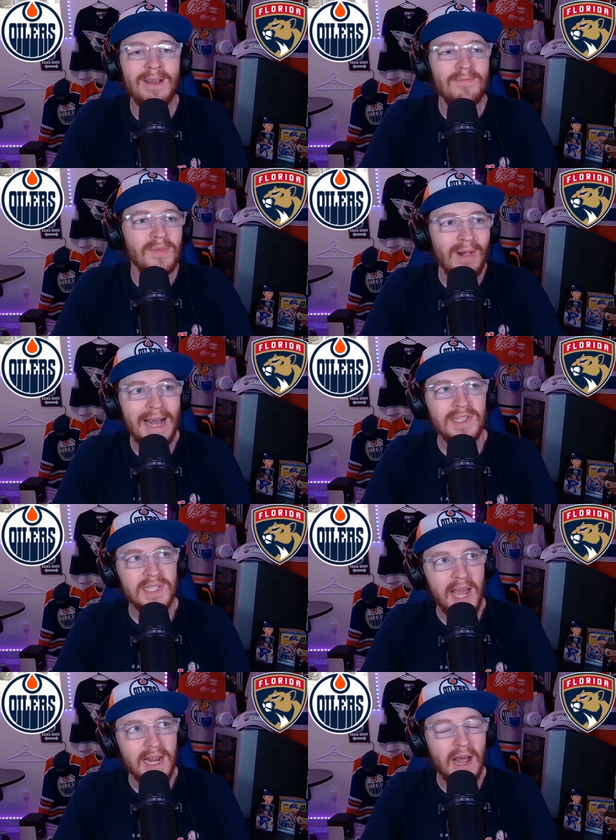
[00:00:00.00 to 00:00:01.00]
last
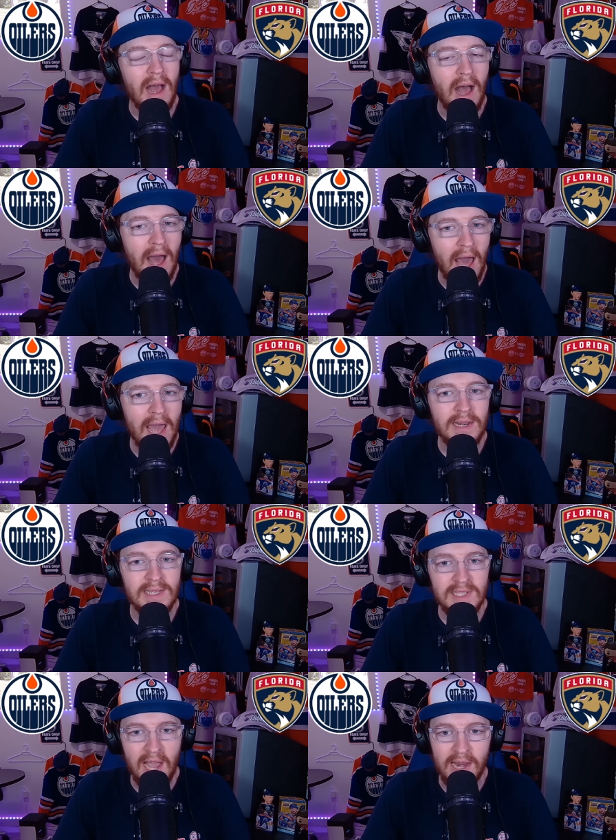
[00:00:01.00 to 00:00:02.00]
night, I
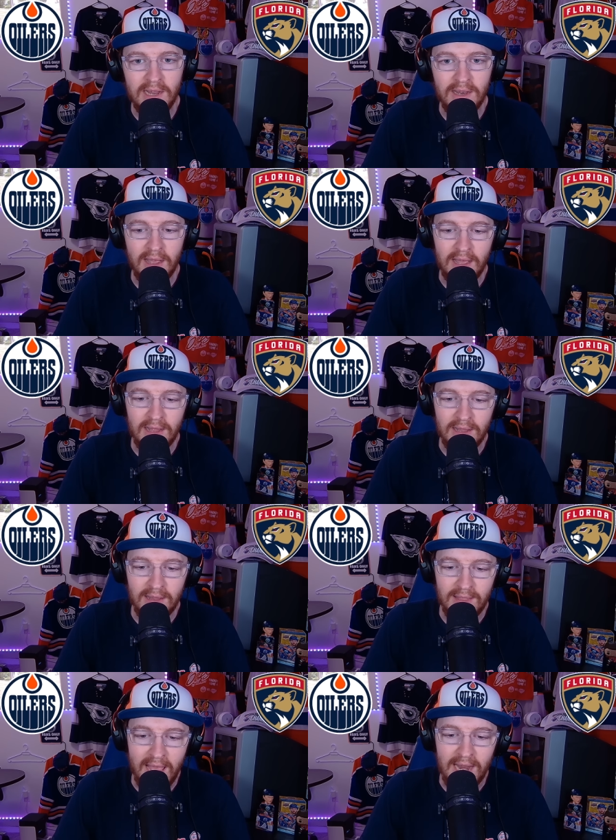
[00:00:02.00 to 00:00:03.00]
decided
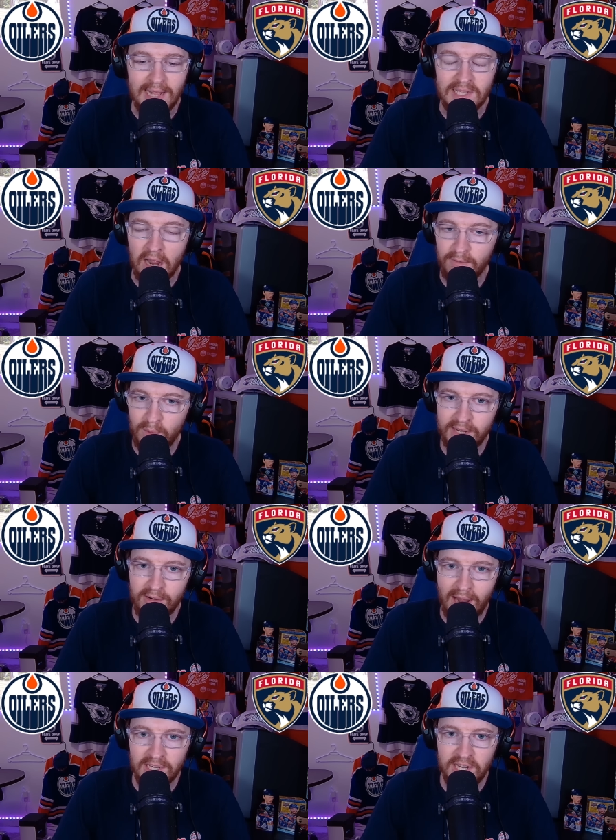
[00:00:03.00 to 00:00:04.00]
that instead of doing a
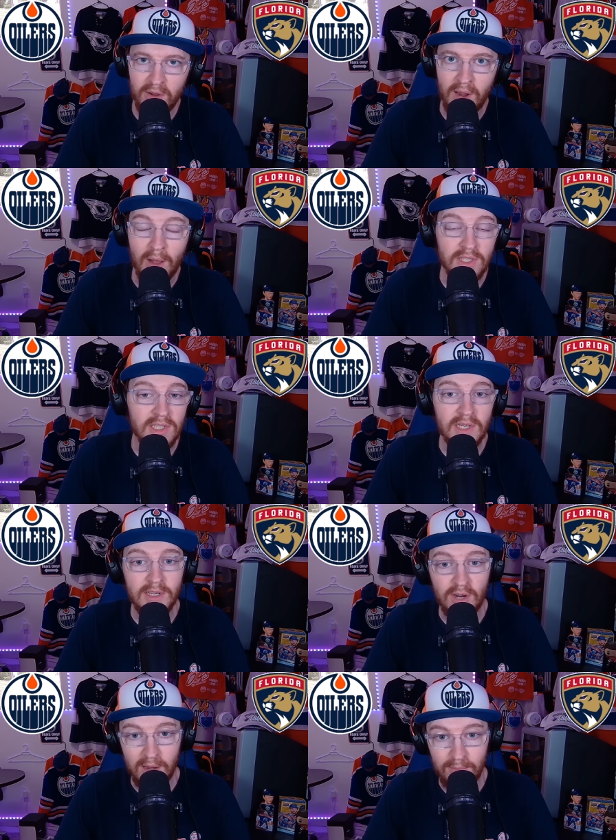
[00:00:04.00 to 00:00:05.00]
crash out, I was just going to
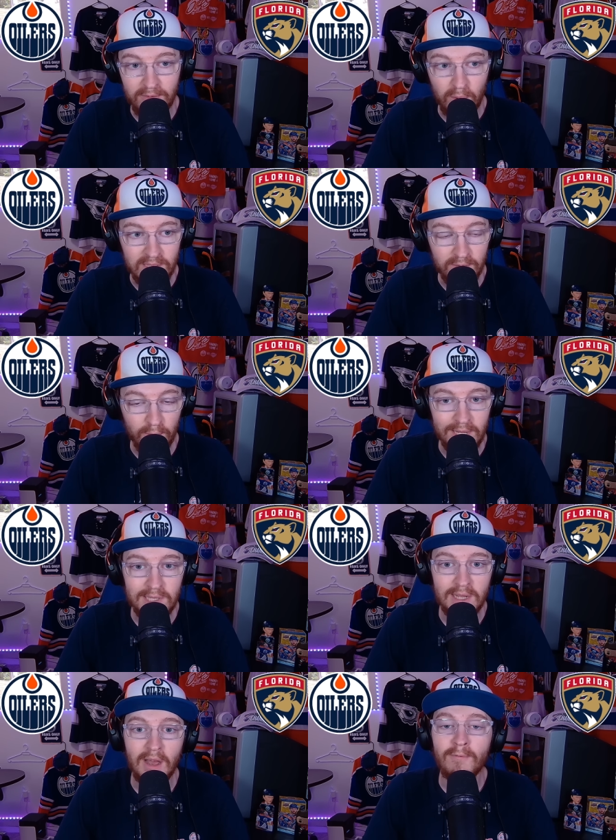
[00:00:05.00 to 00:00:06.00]
try and be a voice of
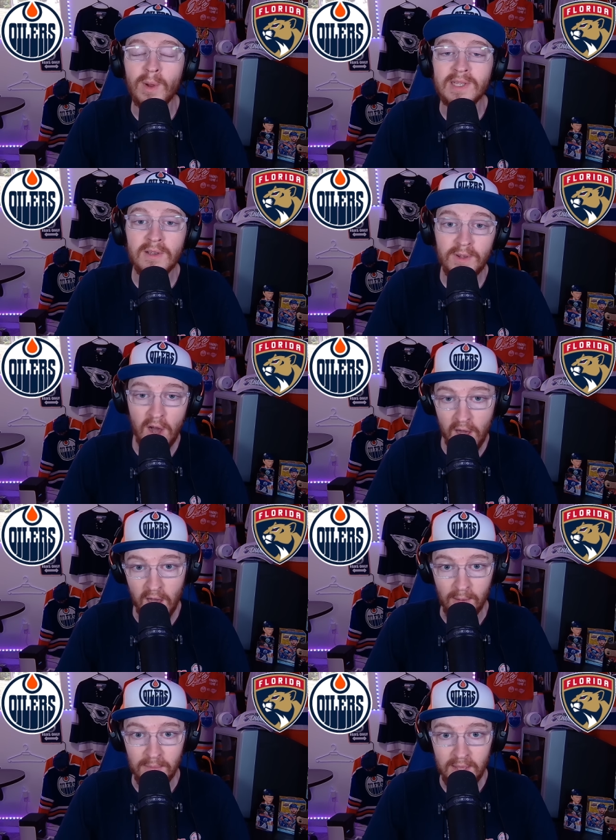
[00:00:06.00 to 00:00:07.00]
reason, a voice of calm.